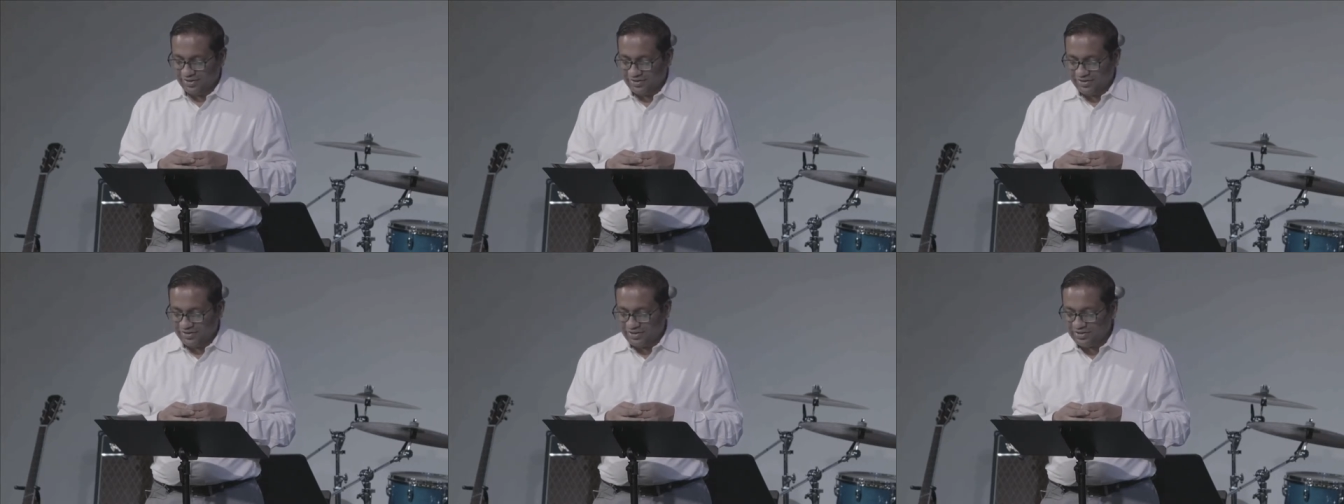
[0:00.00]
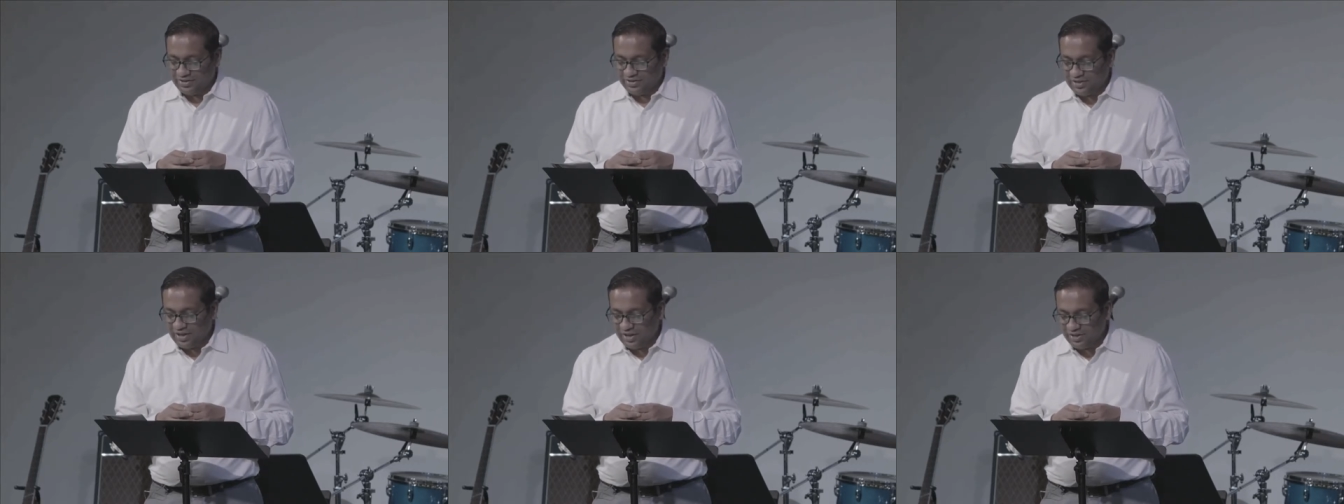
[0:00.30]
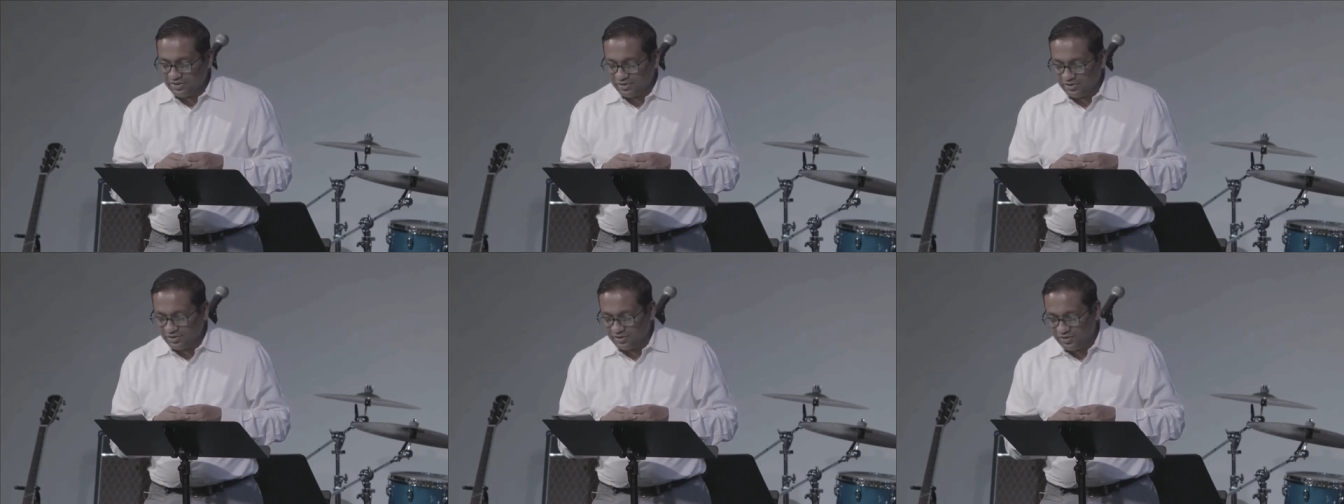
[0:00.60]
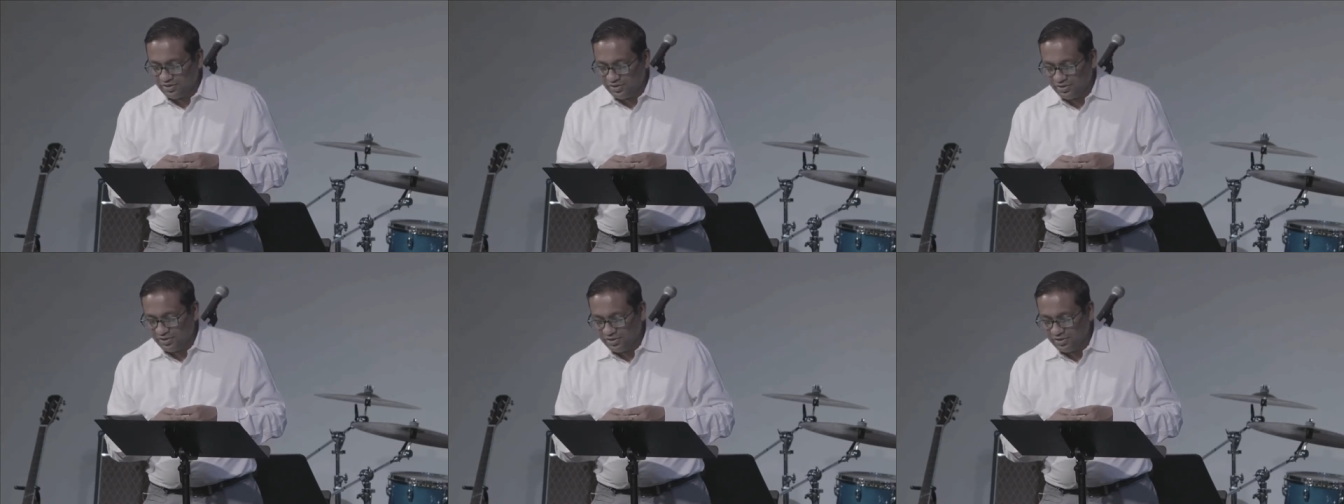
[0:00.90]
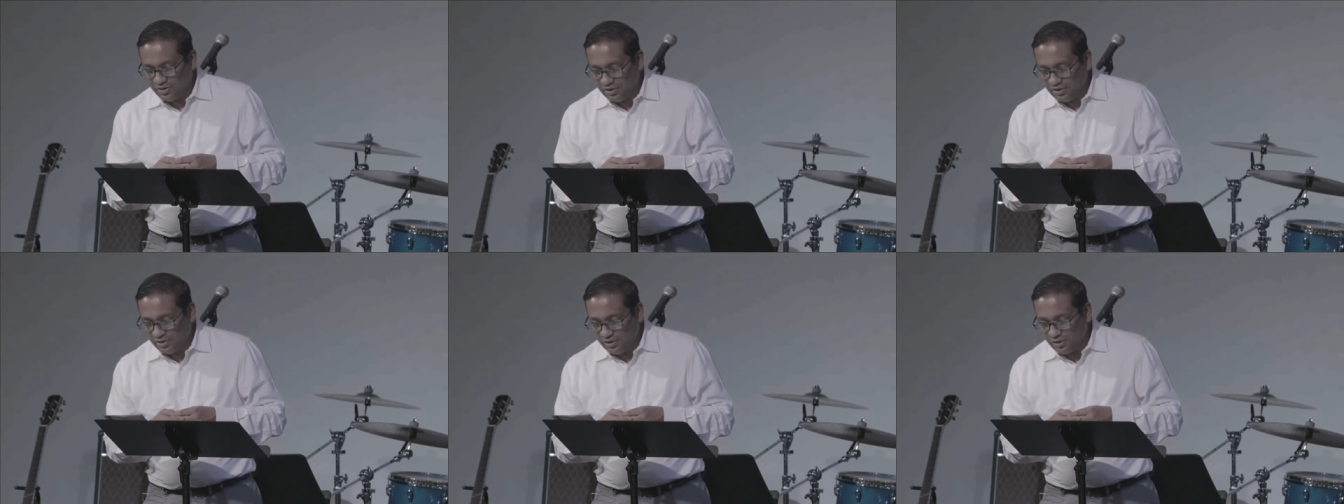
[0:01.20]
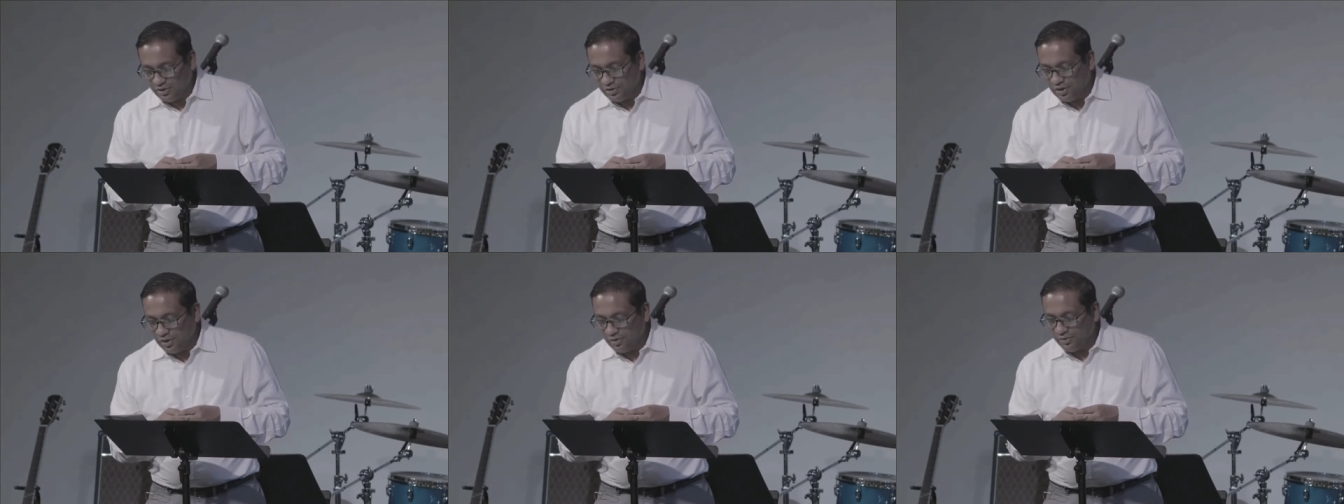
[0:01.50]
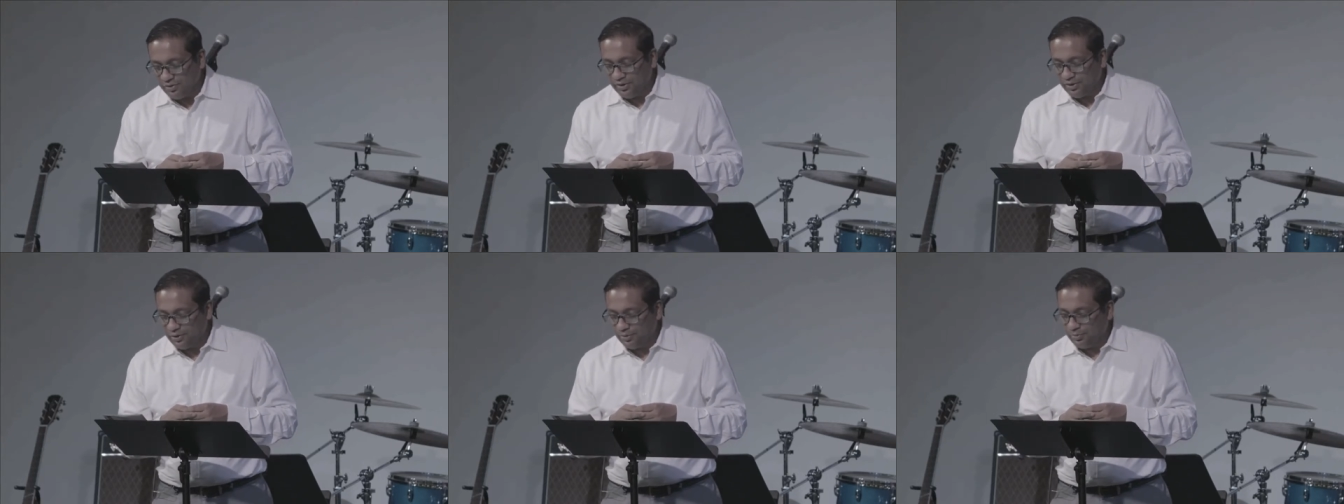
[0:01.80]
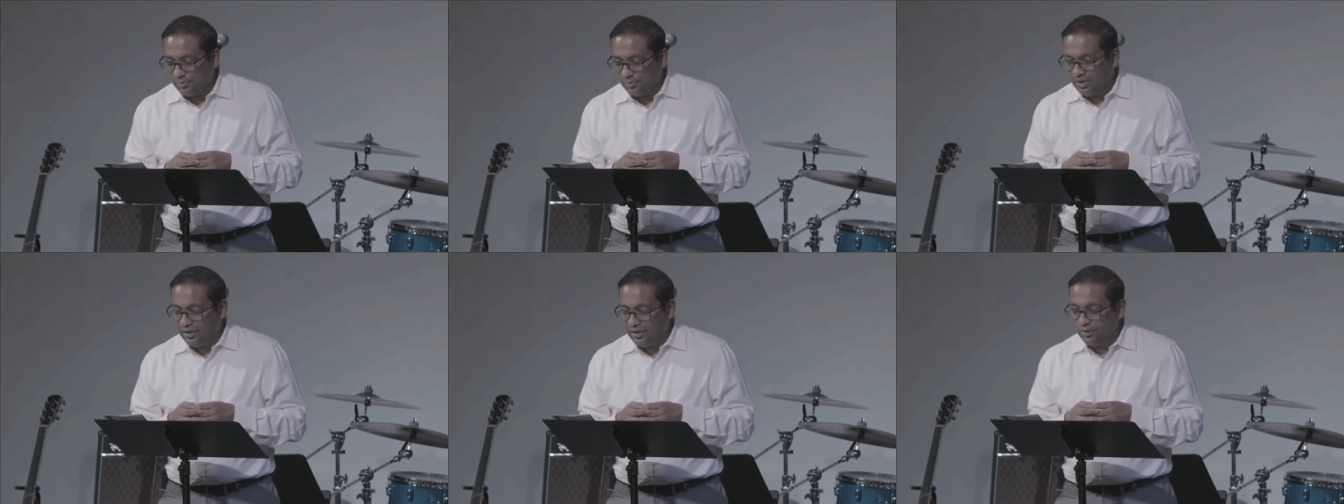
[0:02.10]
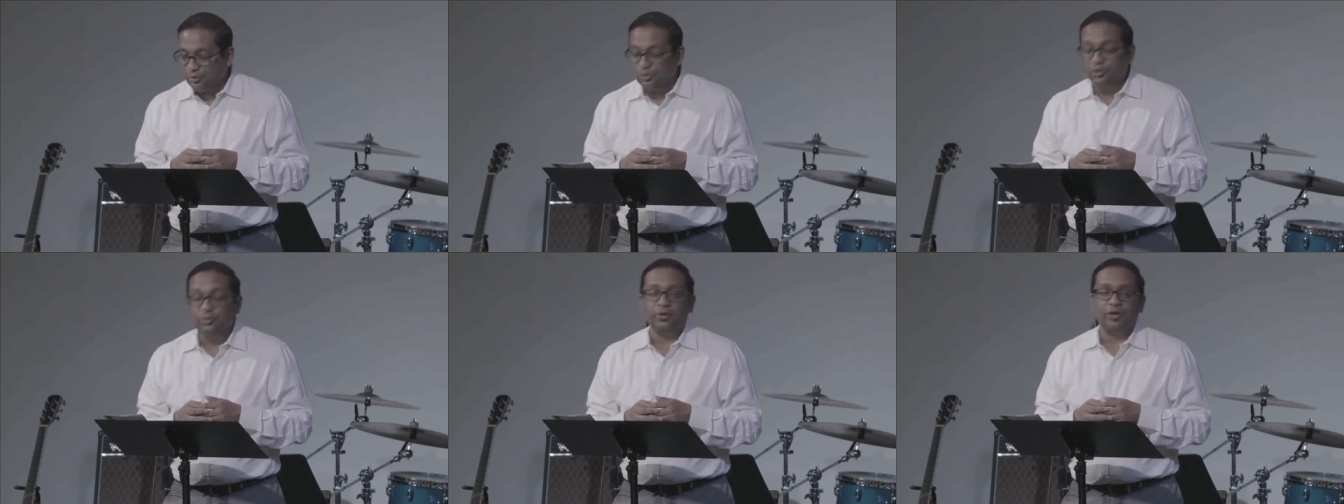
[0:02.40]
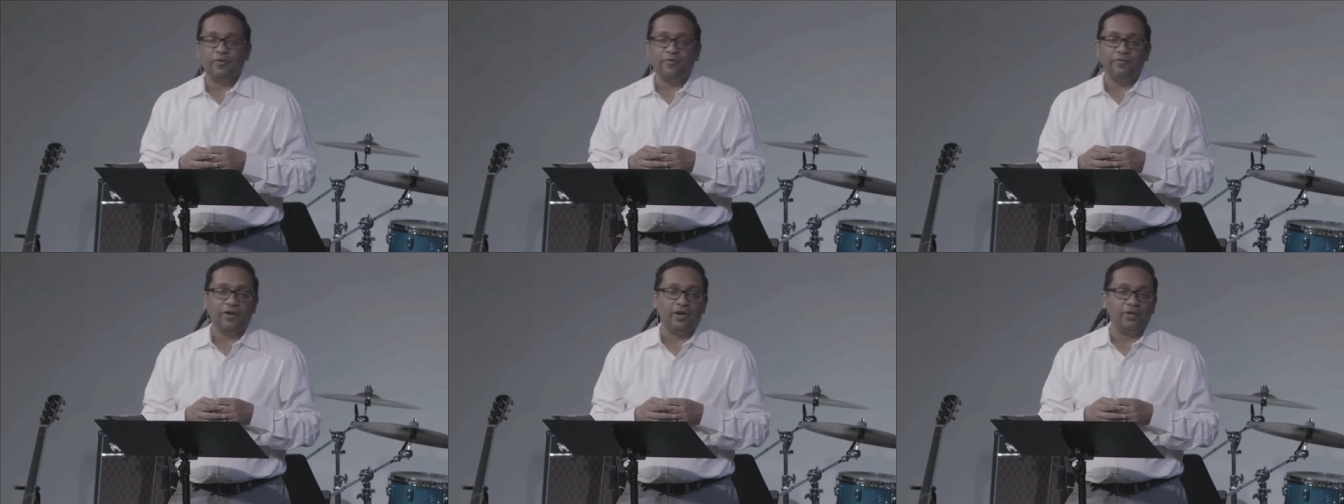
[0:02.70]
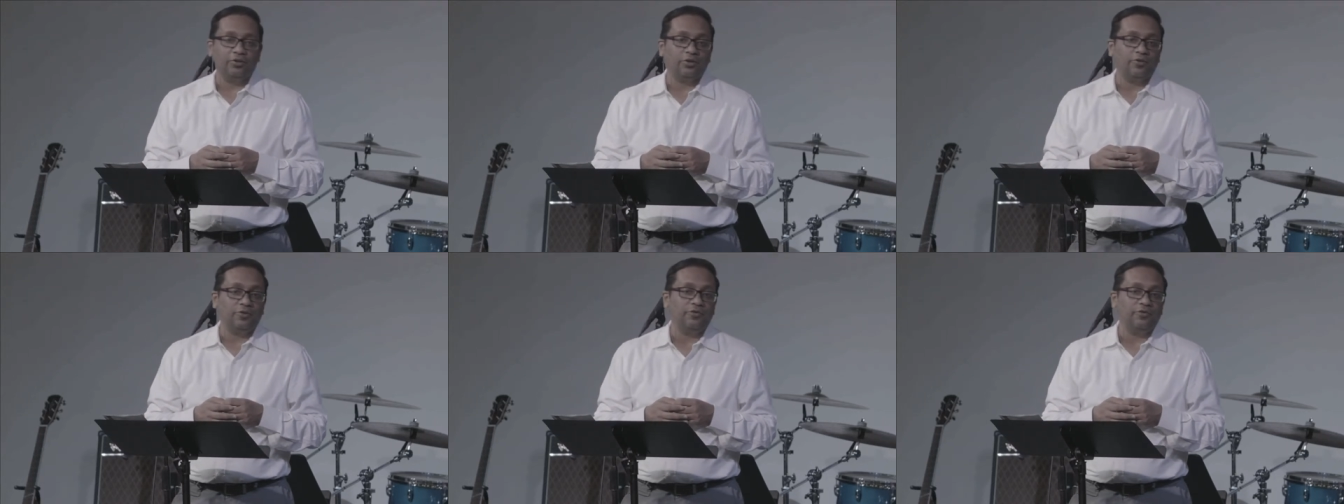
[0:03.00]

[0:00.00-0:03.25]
Jesus answered, You know neither me nor my Father.